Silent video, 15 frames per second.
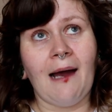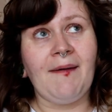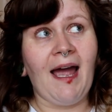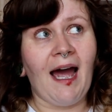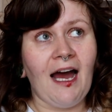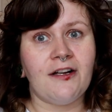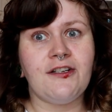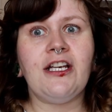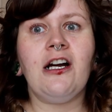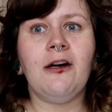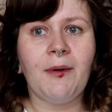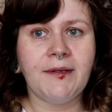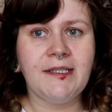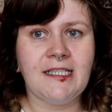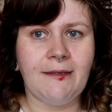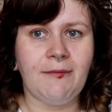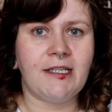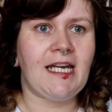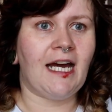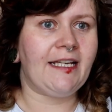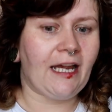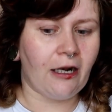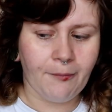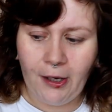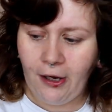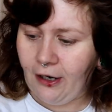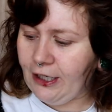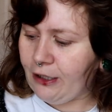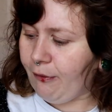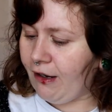I'm catching up on sleep, because I had to get up
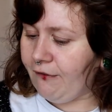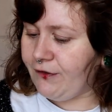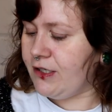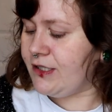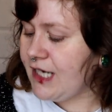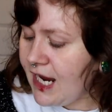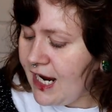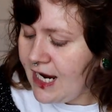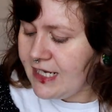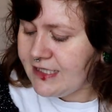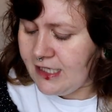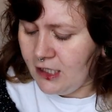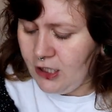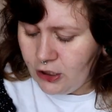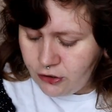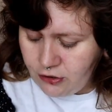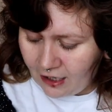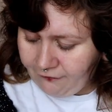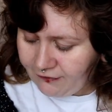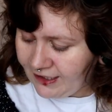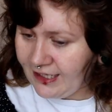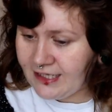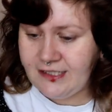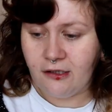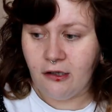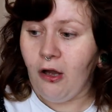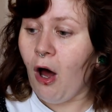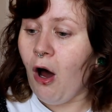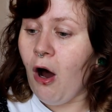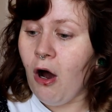early quite a few days. Traveling is
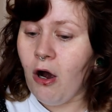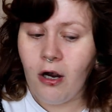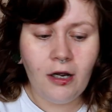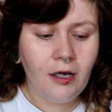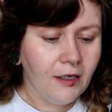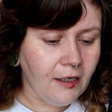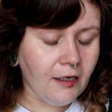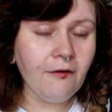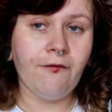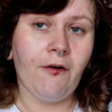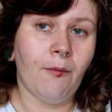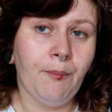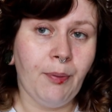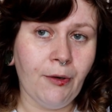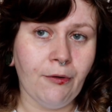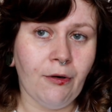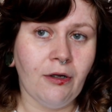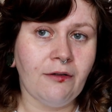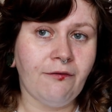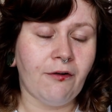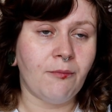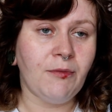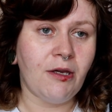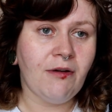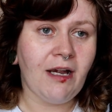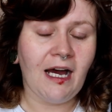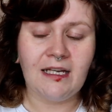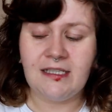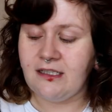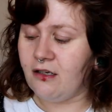long from Poole, from
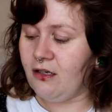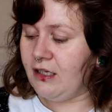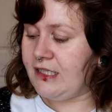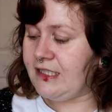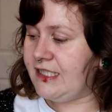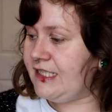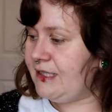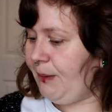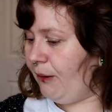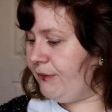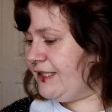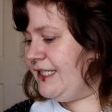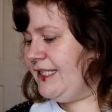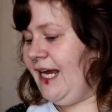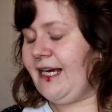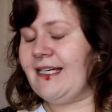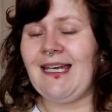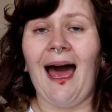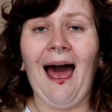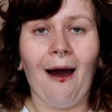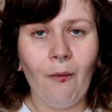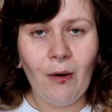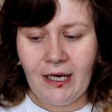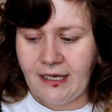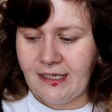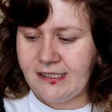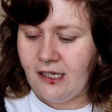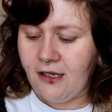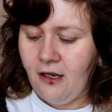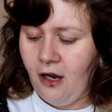Newcastle. It's about 6
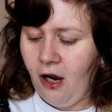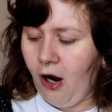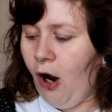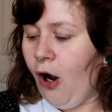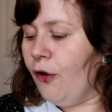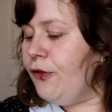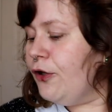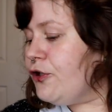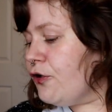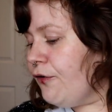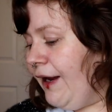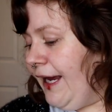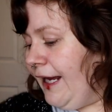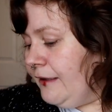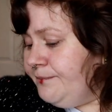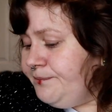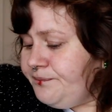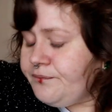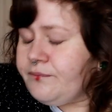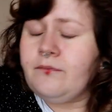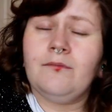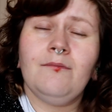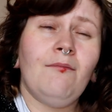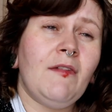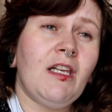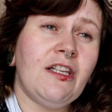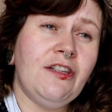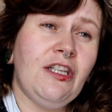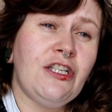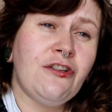hours on the train.
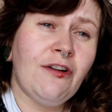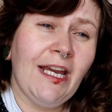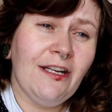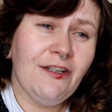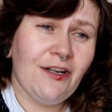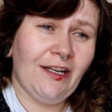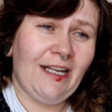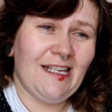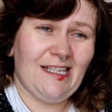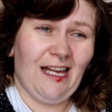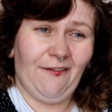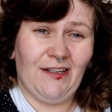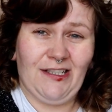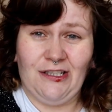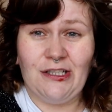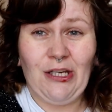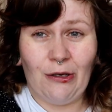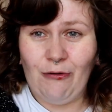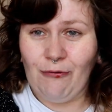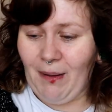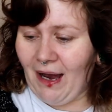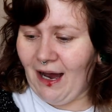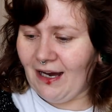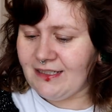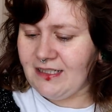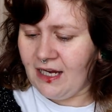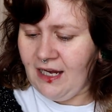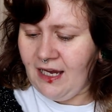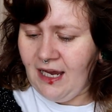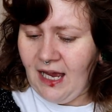And the train journey itself isn't too bad.
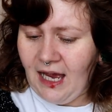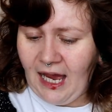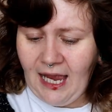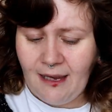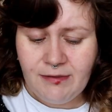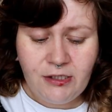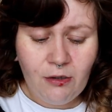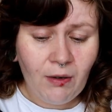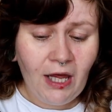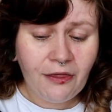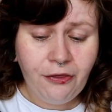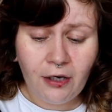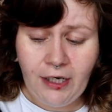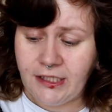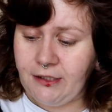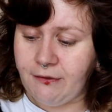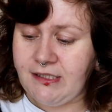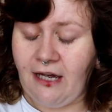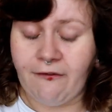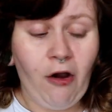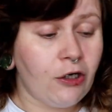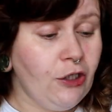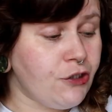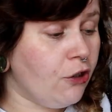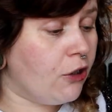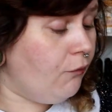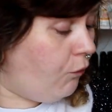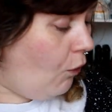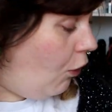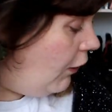So what I thought I could do is, I've got a jug
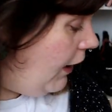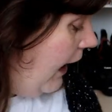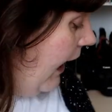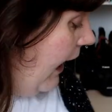of water,